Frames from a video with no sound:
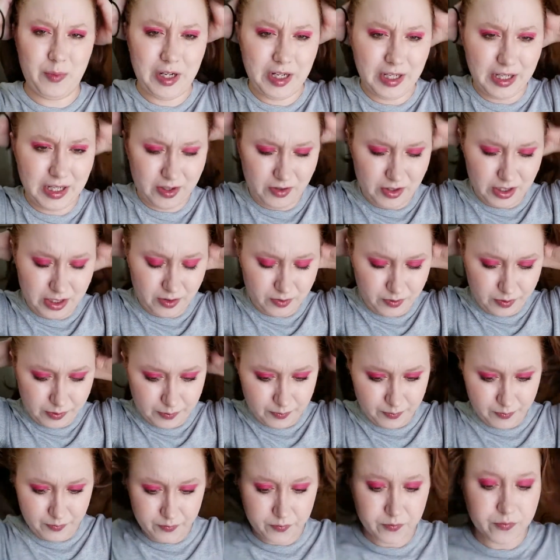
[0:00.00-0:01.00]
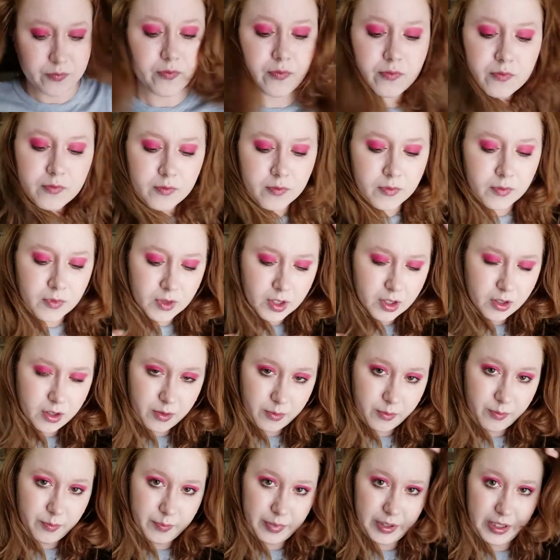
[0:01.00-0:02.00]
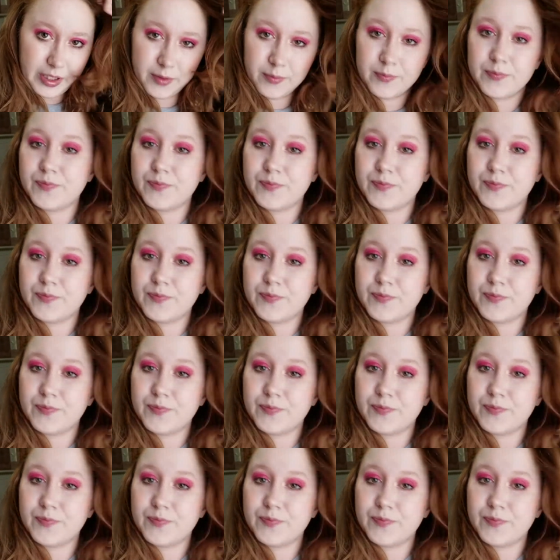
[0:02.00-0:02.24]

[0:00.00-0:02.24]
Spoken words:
hair down. But